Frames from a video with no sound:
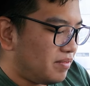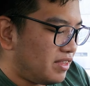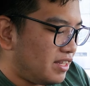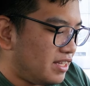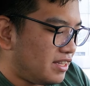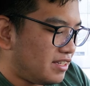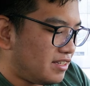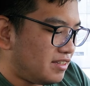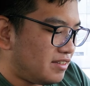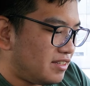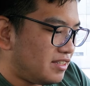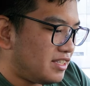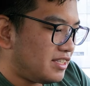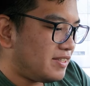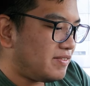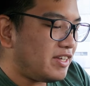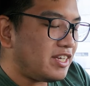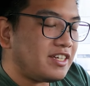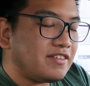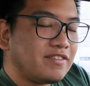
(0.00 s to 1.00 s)
Then
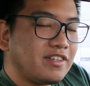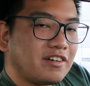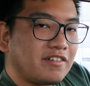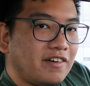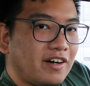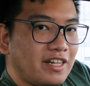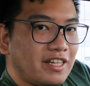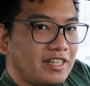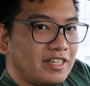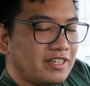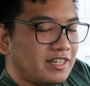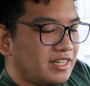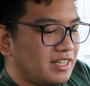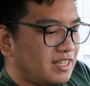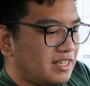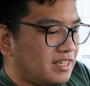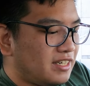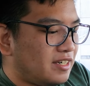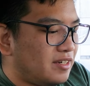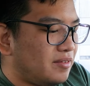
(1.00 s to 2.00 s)
speaking of the quality
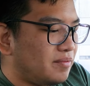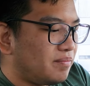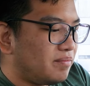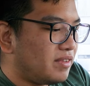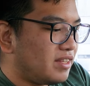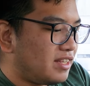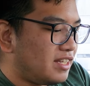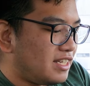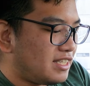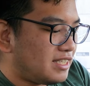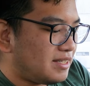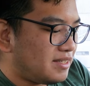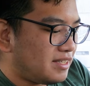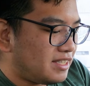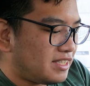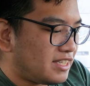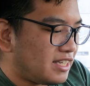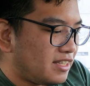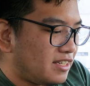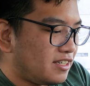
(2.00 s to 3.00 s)
earlier, this
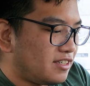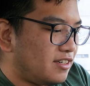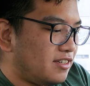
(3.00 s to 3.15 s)
center